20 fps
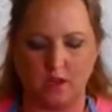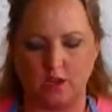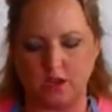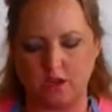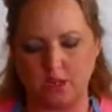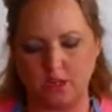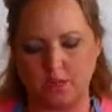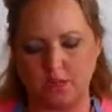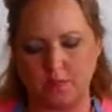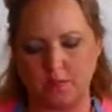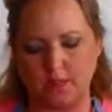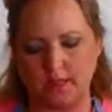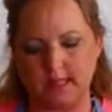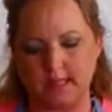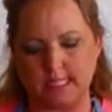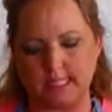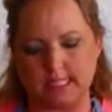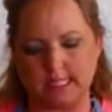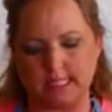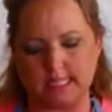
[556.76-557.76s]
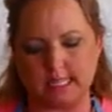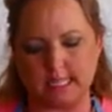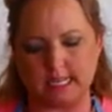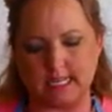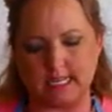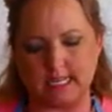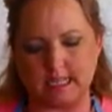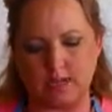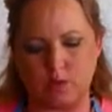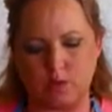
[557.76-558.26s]
you're going to put these
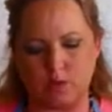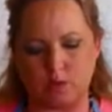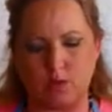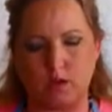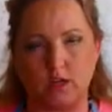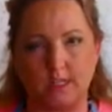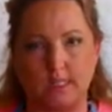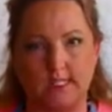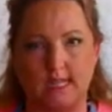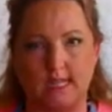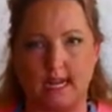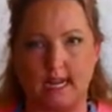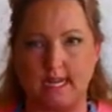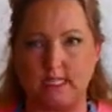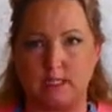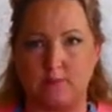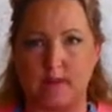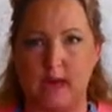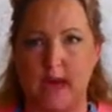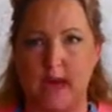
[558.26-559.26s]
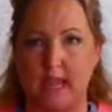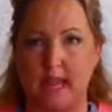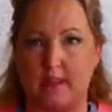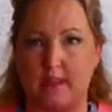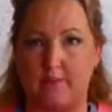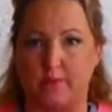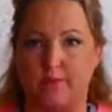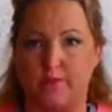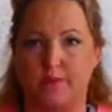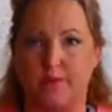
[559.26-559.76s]
in a quart size
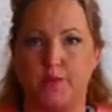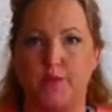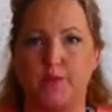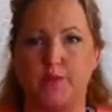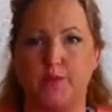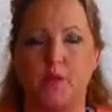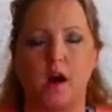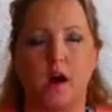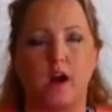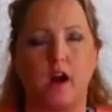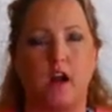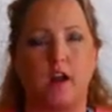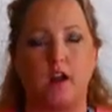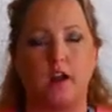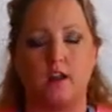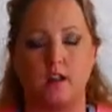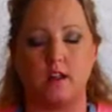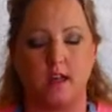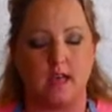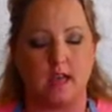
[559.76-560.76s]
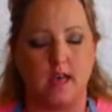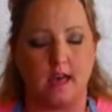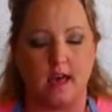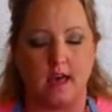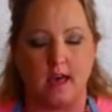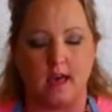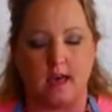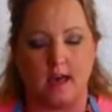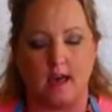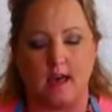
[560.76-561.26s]
bag. If you are
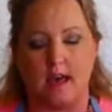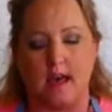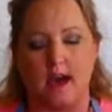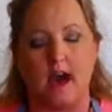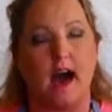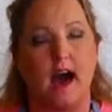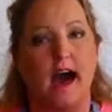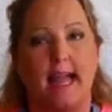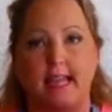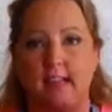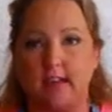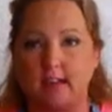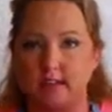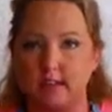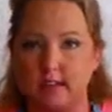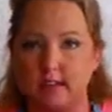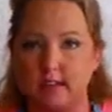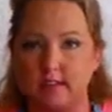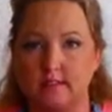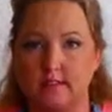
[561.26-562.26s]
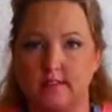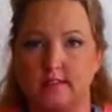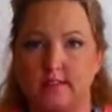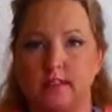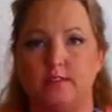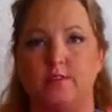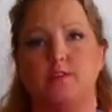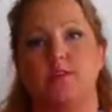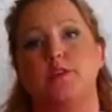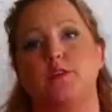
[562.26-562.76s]
a hiker,
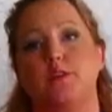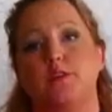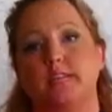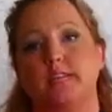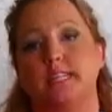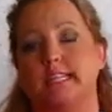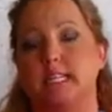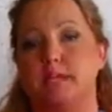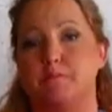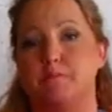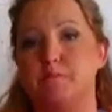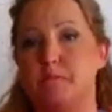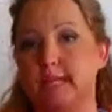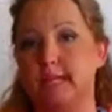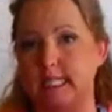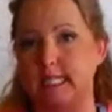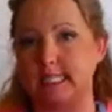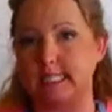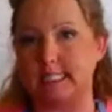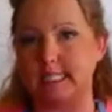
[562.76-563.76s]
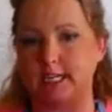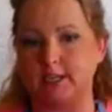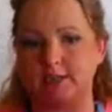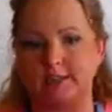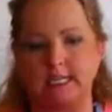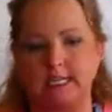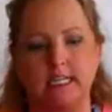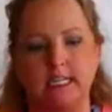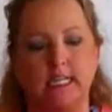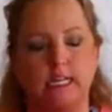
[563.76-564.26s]
if you're in the
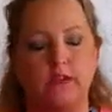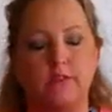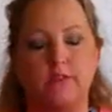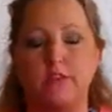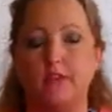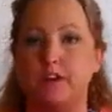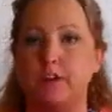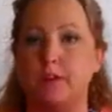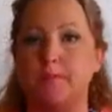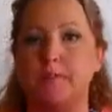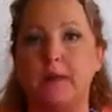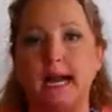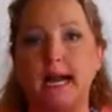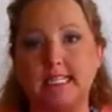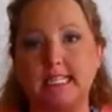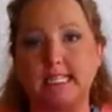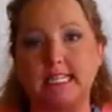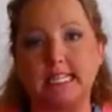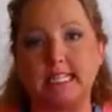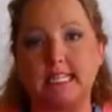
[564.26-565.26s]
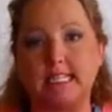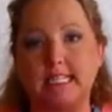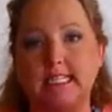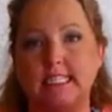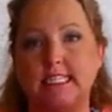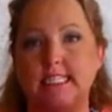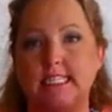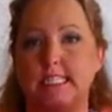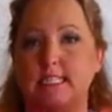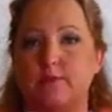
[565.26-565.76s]
military, if you're a
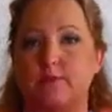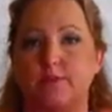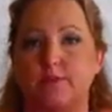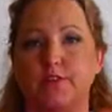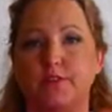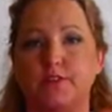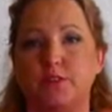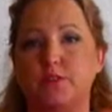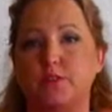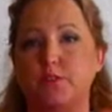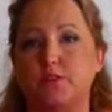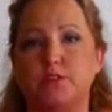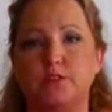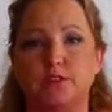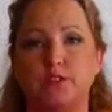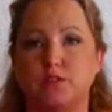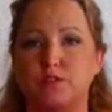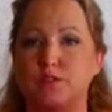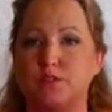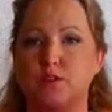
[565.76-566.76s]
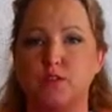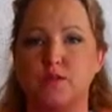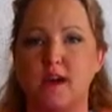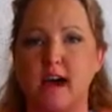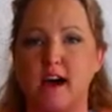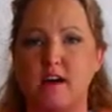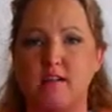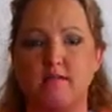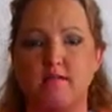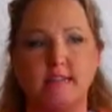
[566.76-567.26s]
bicyclist, if you just go
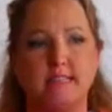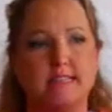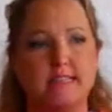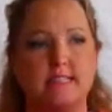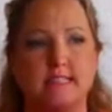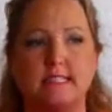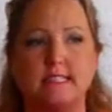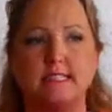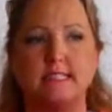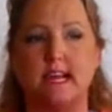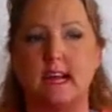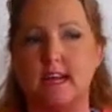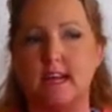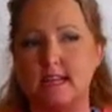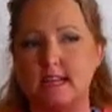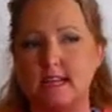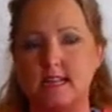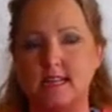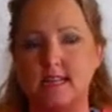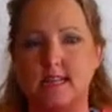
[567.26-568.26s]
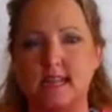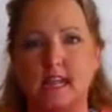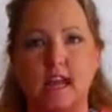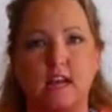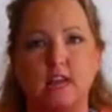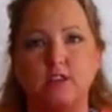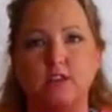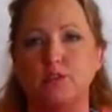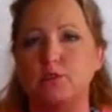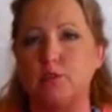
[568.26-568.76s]
out in the sun
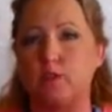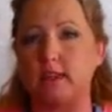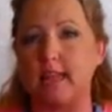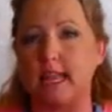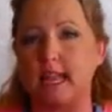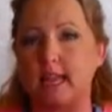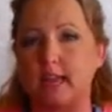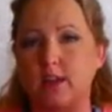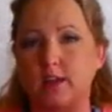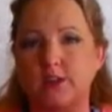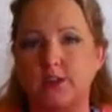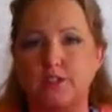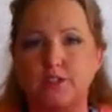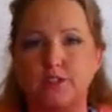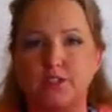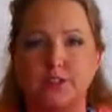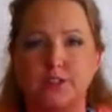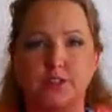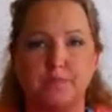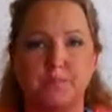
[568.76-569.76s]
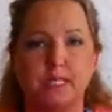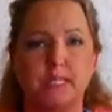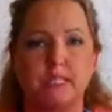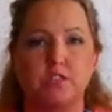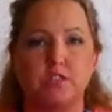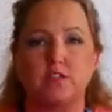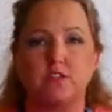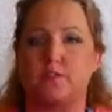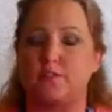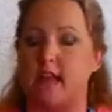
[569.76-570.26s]
to a lake or to the
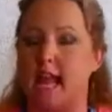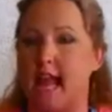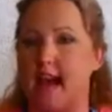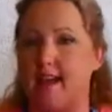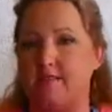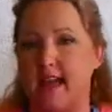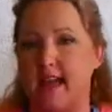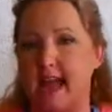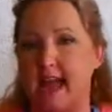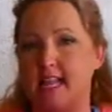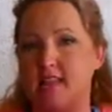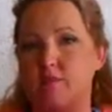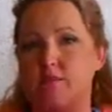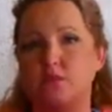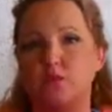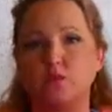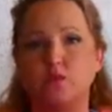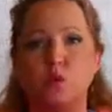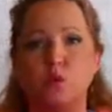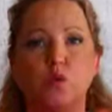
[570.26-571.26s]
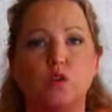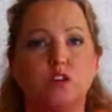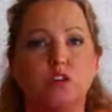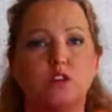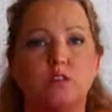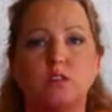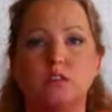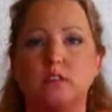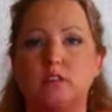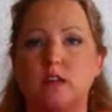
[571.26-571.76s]
beach, if you have animals,
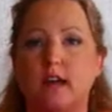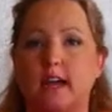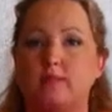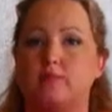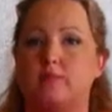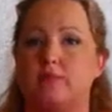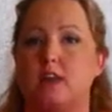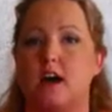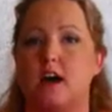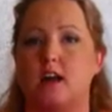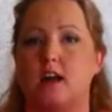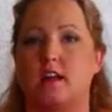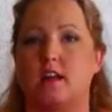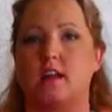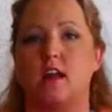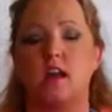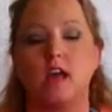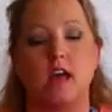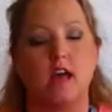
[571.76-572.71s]
horses, livestock,